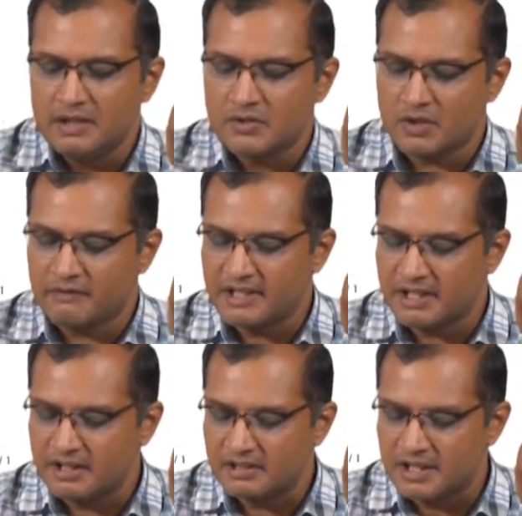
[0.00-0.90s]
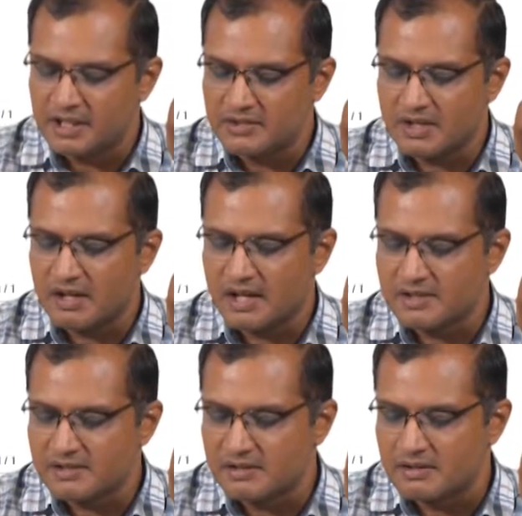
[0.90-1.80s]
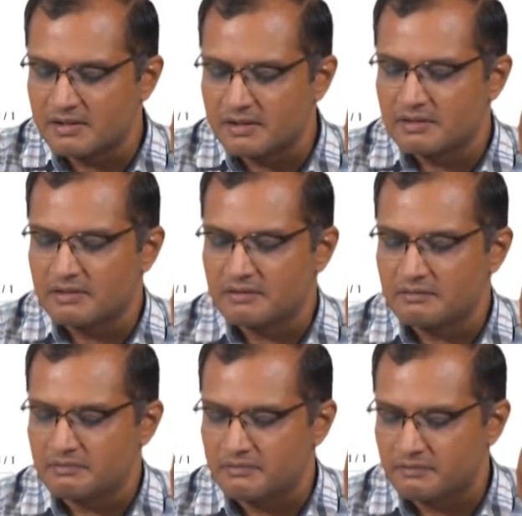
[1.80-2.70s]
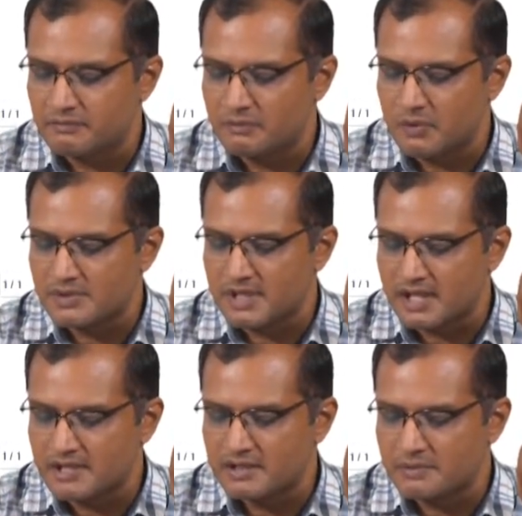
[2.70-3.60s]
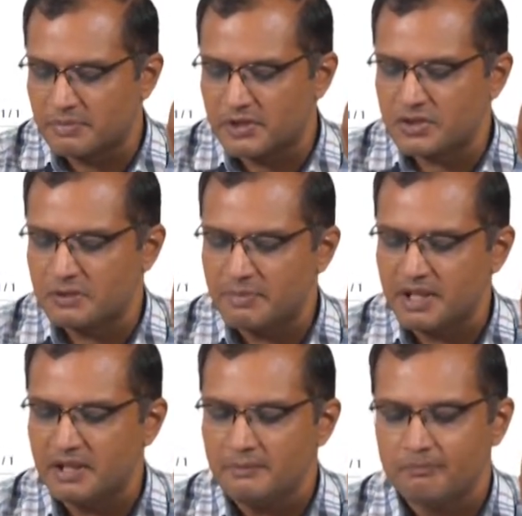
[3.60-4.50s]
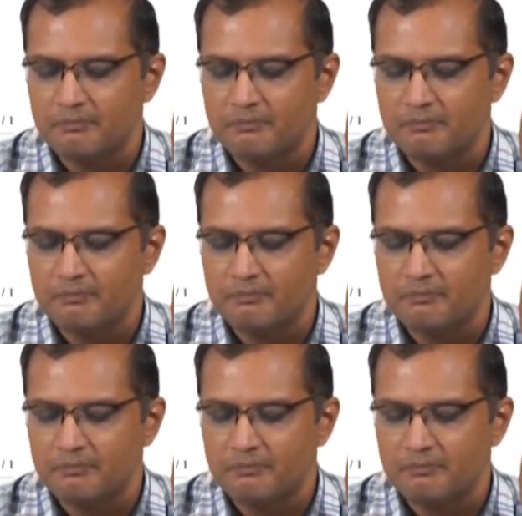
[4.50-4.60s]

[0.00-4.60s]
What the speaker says: So, I have taken the generalized force as pressure P.